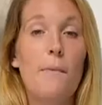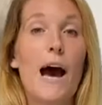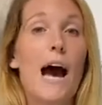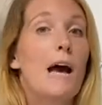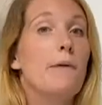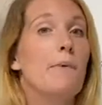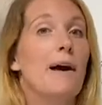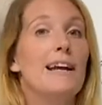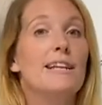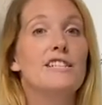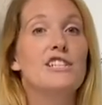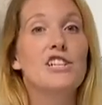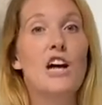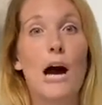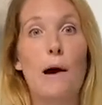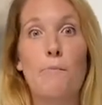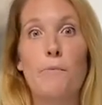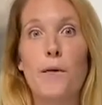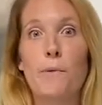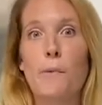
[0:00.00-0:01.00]
I might
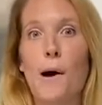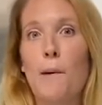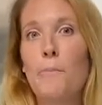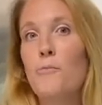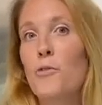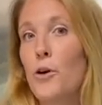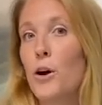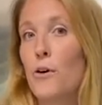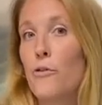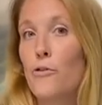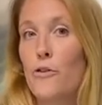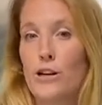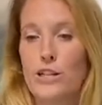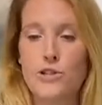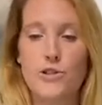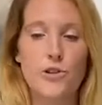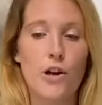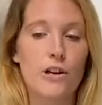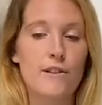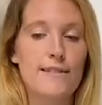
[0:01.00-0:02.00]
chop them up for a fresh
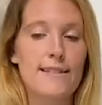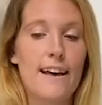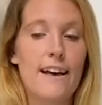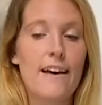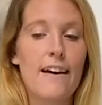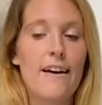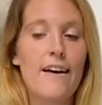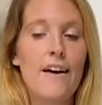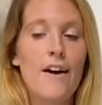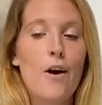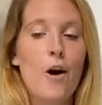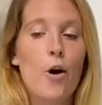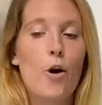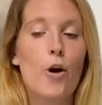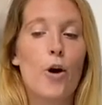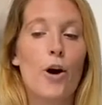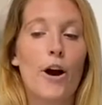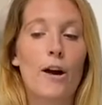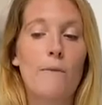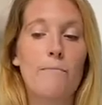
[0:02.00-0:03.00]
salsa
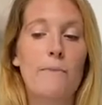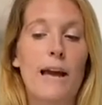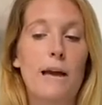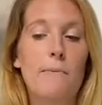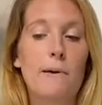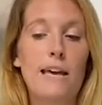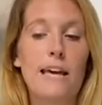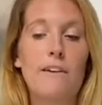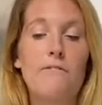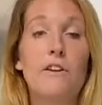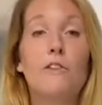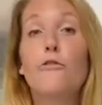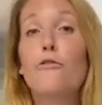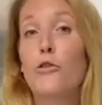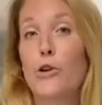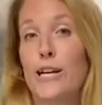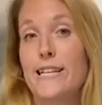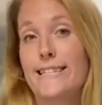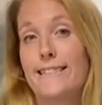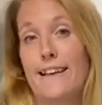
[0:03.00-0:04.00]
or maybe even
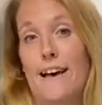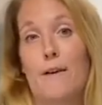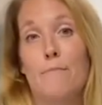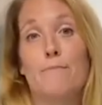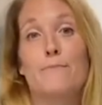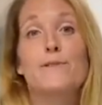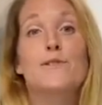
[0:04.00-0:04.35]
freeze them.